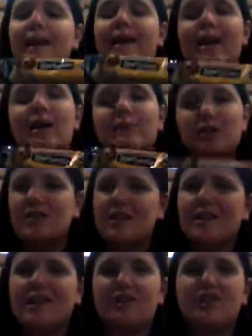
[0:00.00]
and helps her
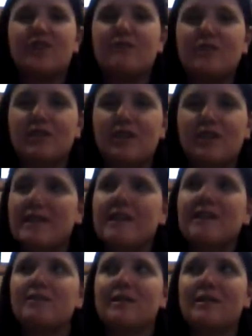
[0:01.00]
teeth actually get really
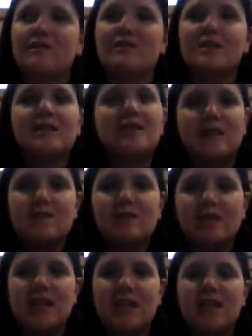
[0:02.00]
clean, but it goes in the
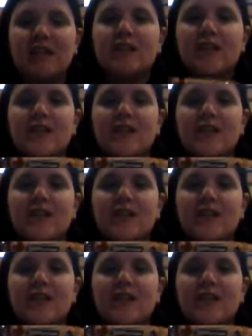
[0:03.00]
deep cleaning.